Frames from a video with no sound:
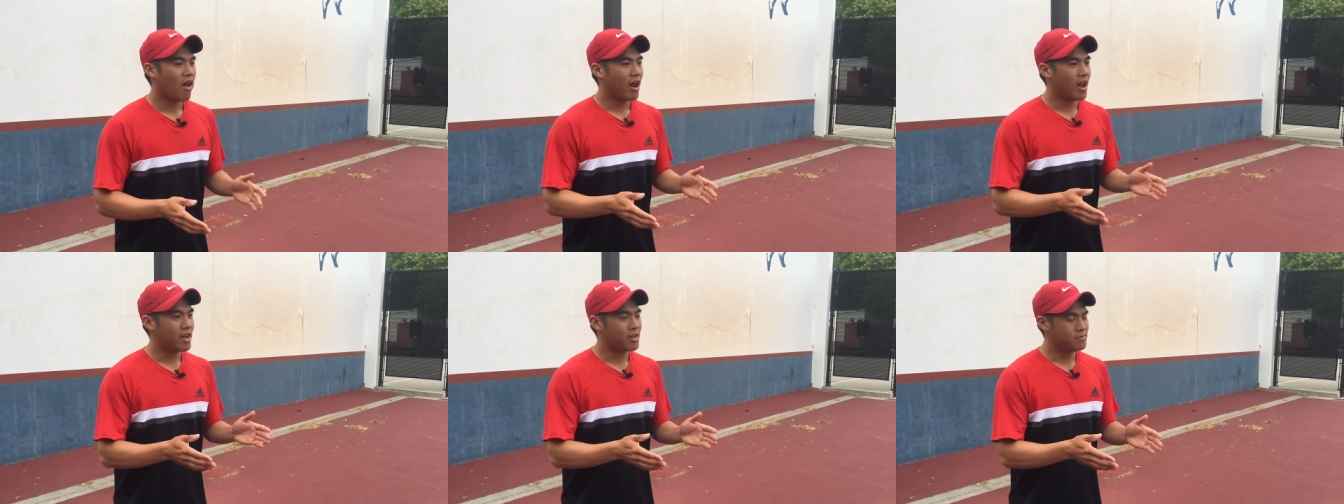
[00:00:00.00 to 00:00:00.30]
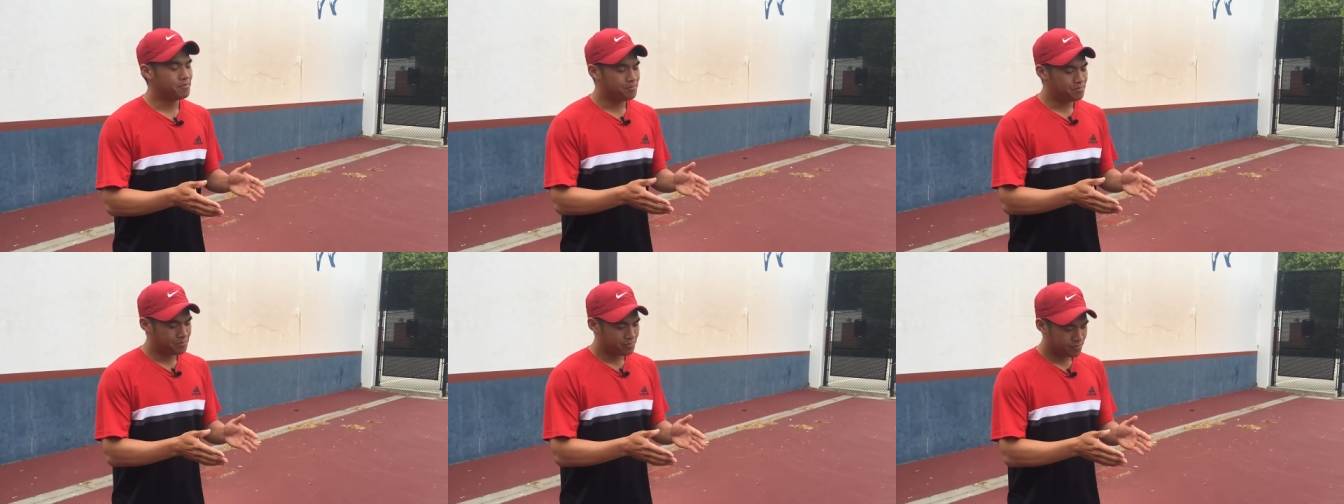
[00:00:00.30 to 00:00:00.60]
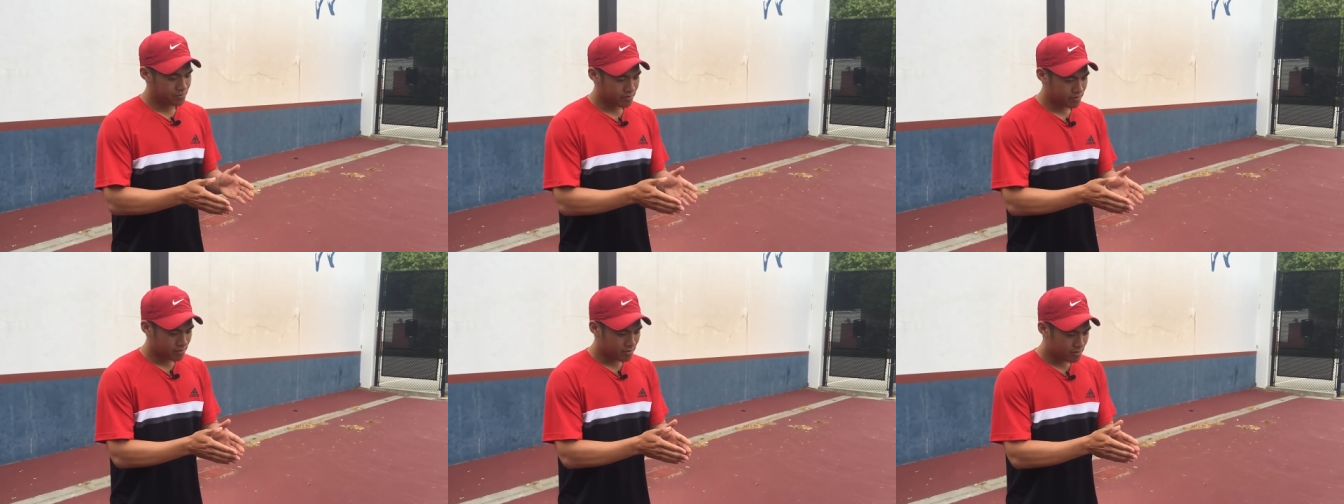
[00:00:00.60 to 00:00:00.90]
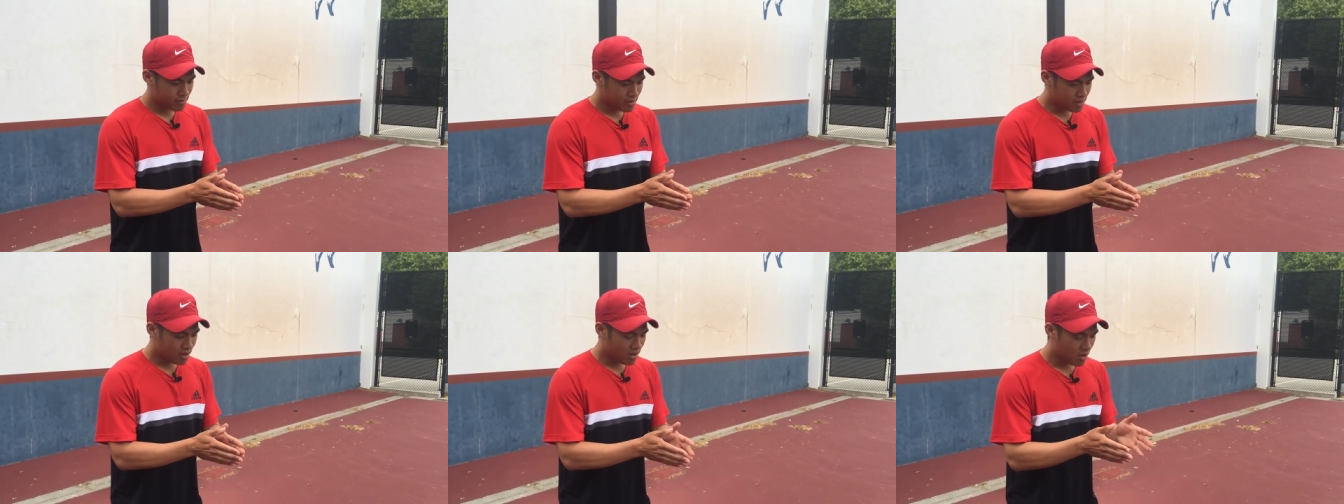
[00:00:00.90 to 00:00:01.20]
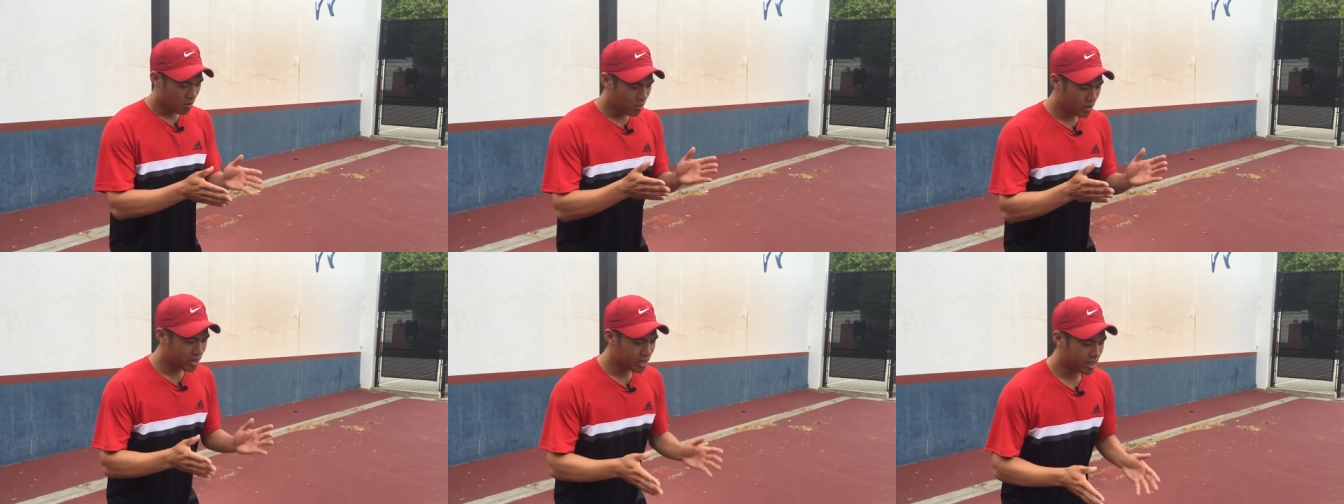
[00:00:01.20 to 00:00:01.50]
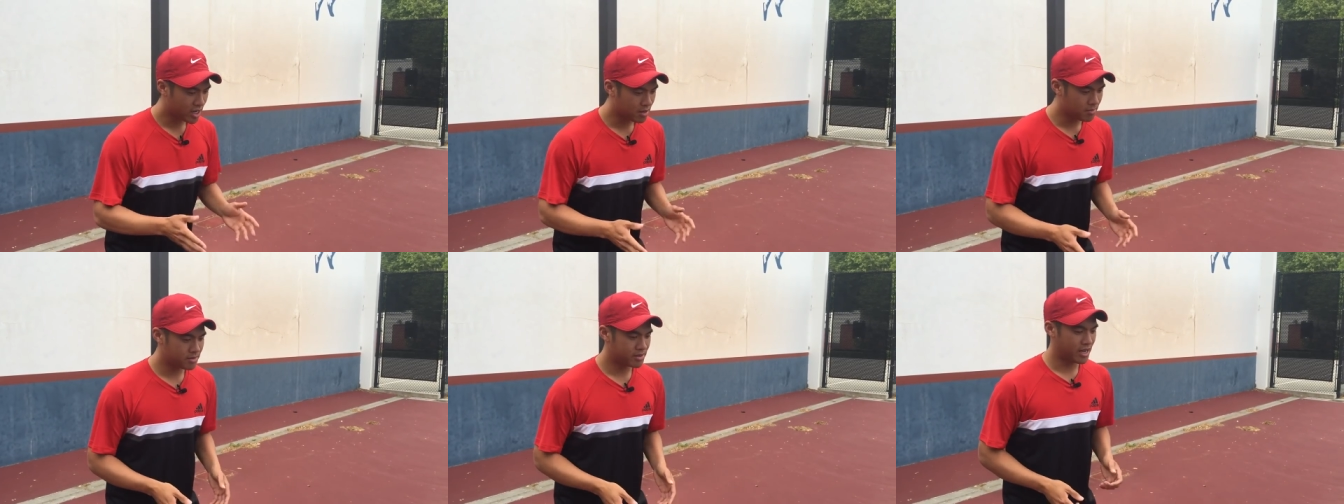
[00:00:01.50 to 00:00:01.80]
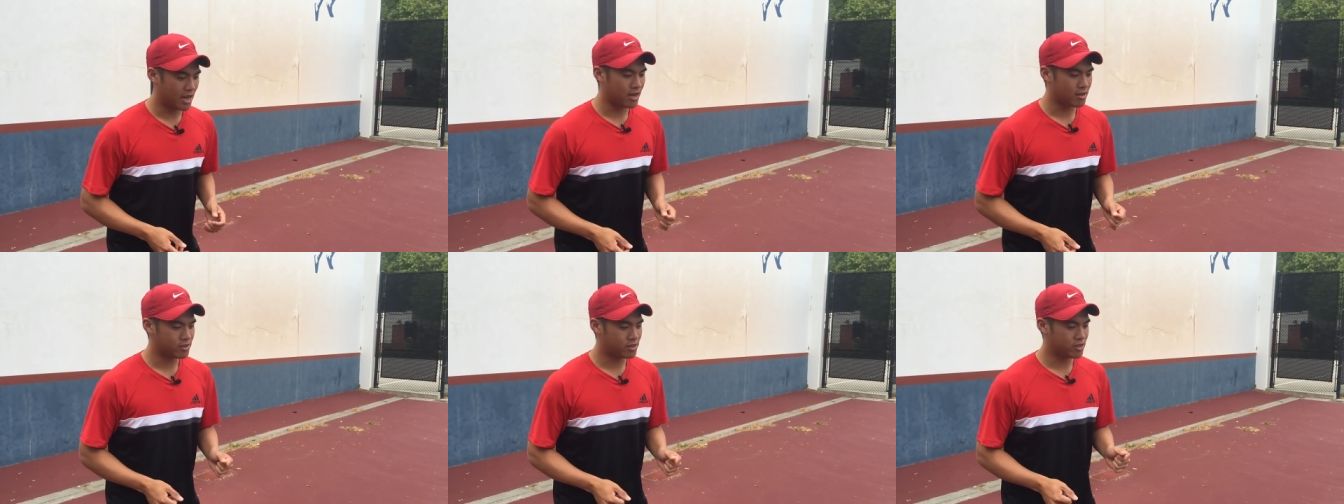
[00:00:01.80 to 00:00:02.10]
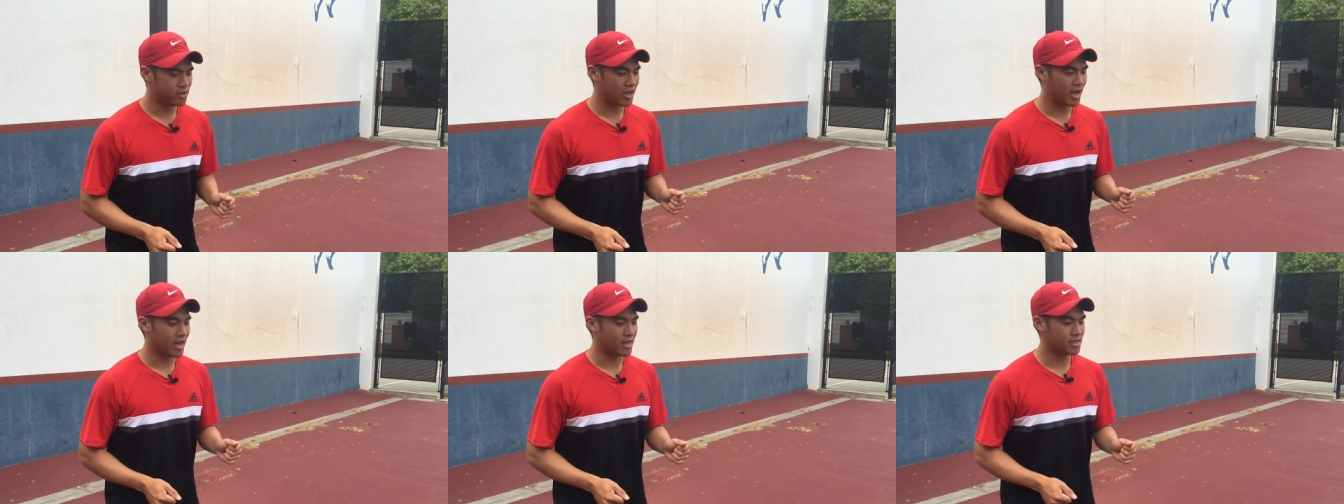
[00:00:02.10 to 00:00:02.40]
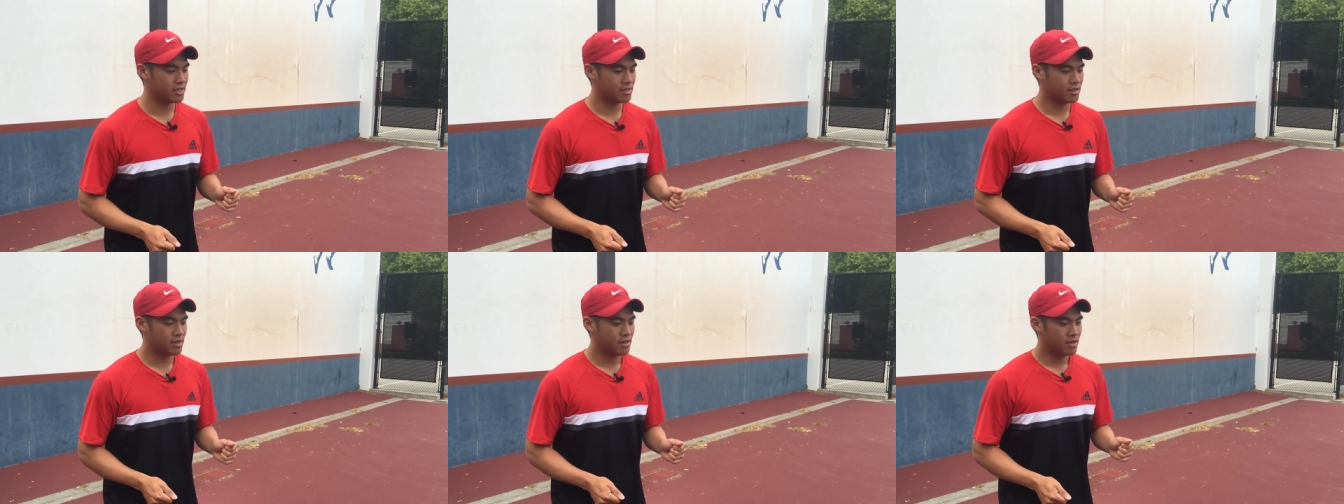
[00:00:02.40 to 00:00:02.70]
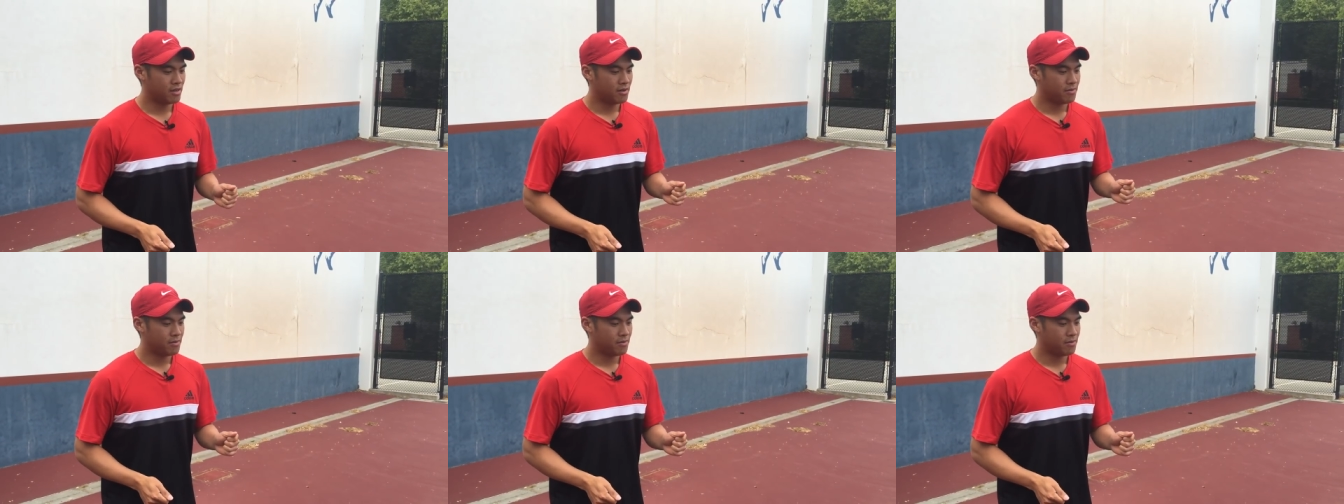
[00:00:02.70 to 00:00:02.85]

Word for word: And what it comes down to, guys,